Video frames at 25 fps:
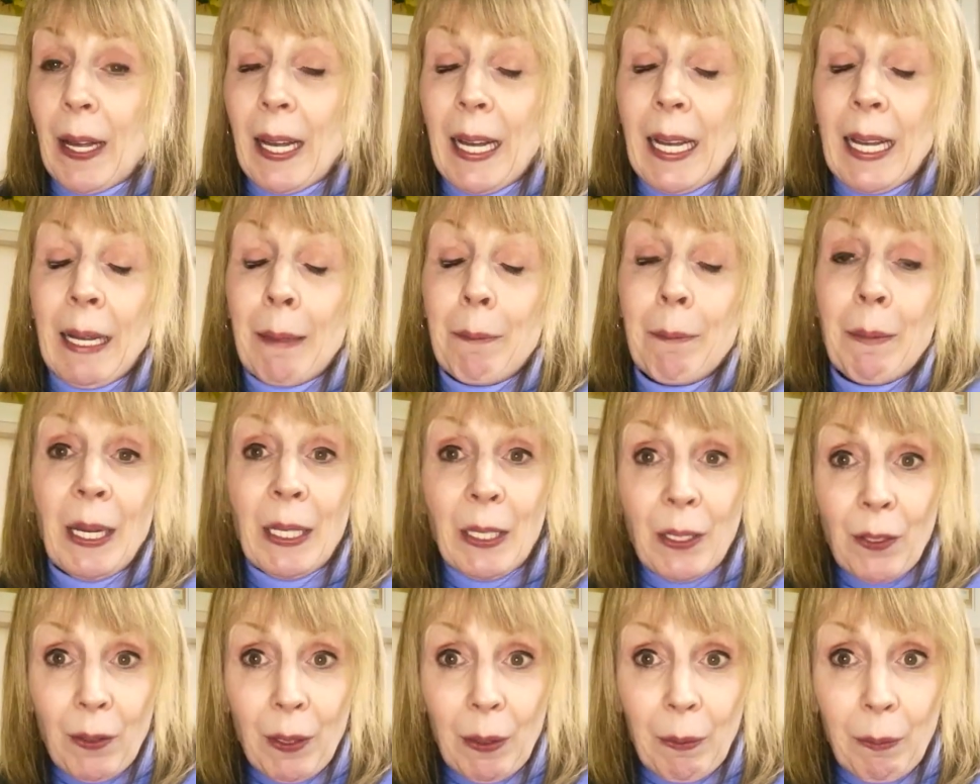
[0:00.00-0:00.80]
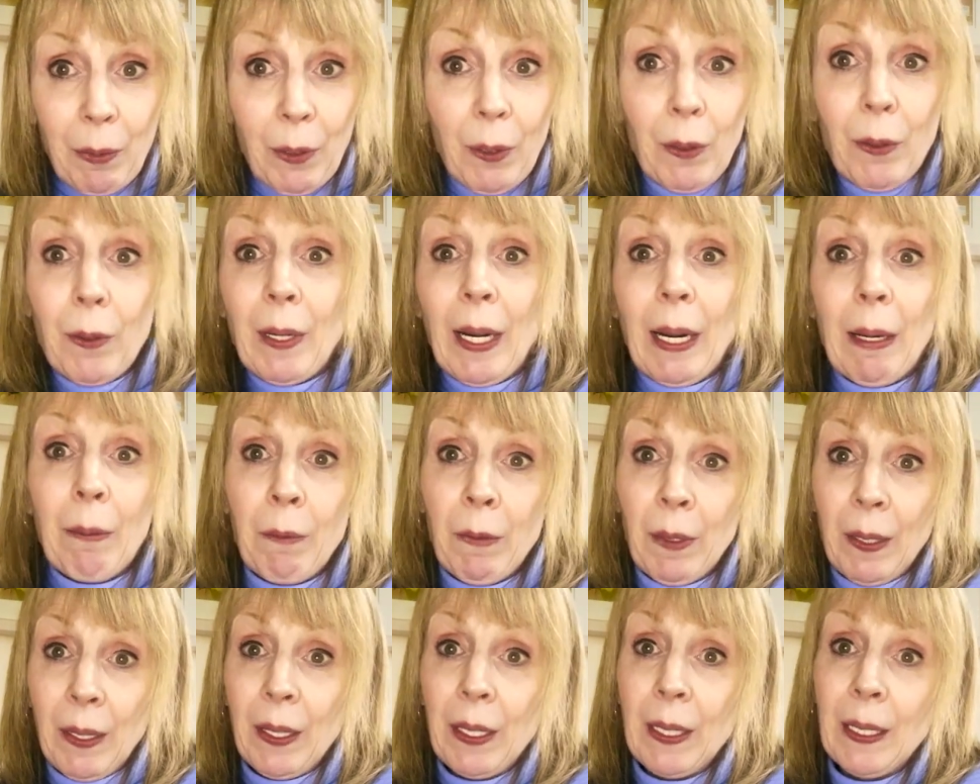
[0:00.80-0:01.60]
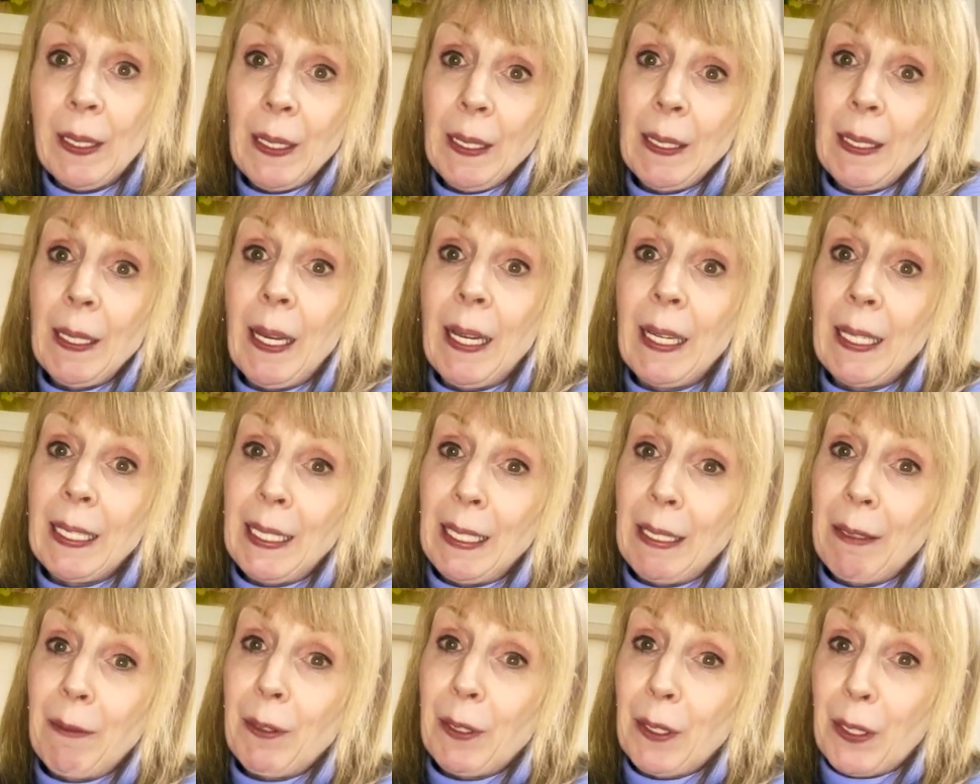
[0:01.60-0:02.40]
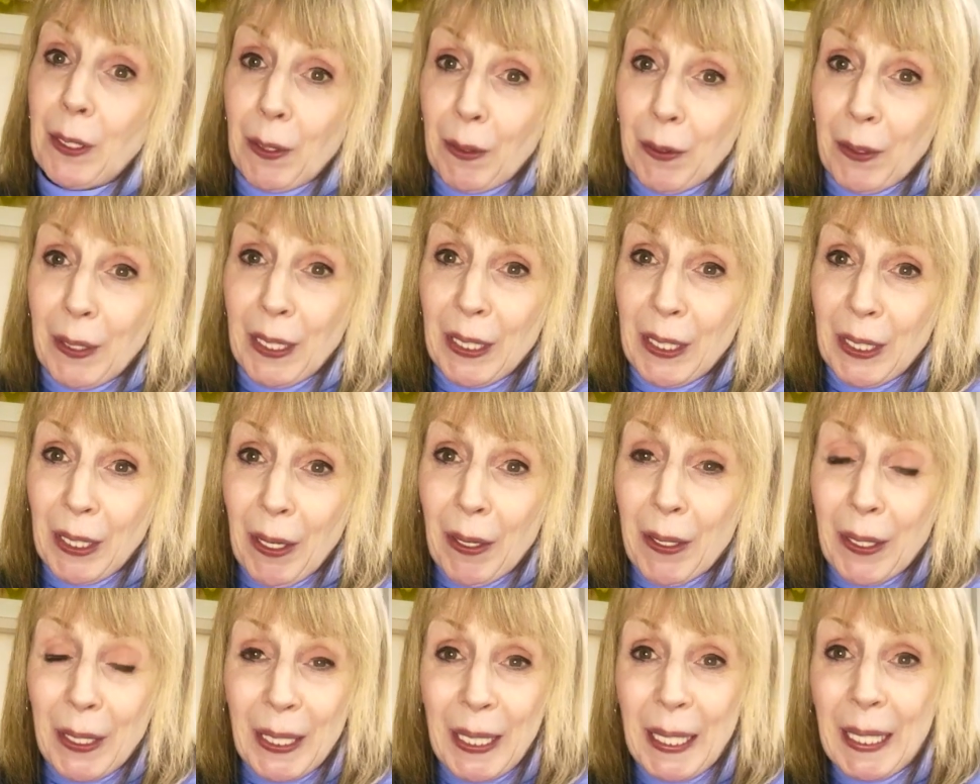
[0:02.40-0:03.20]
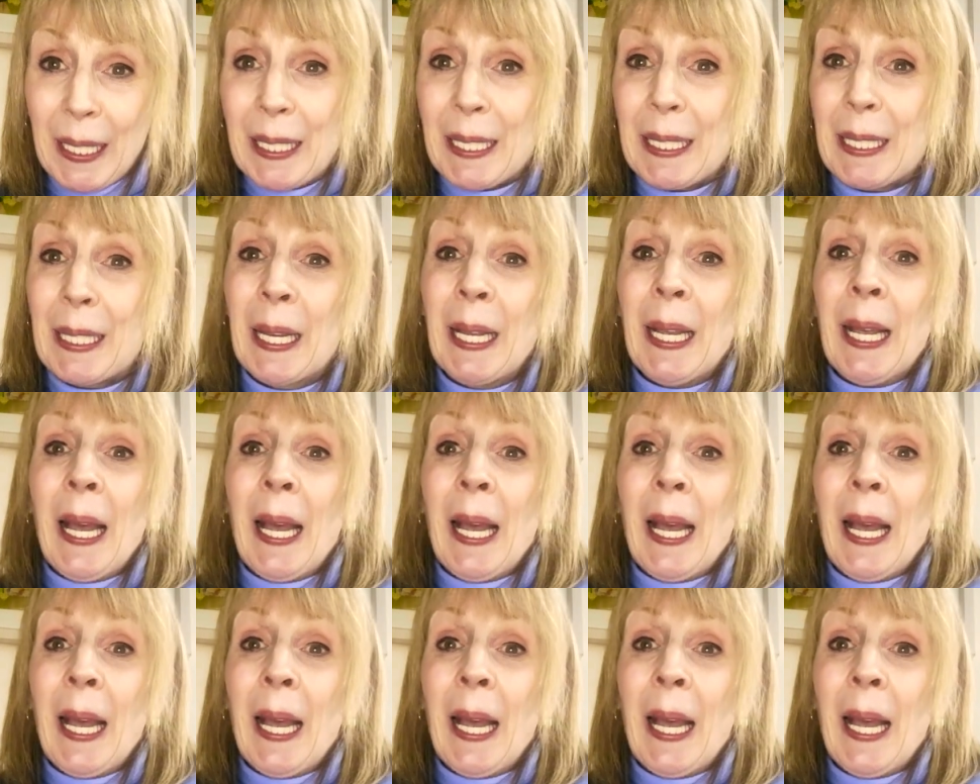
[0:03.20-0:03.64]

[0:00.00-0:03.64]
a mentoring programme with the Society for Scottish Artists.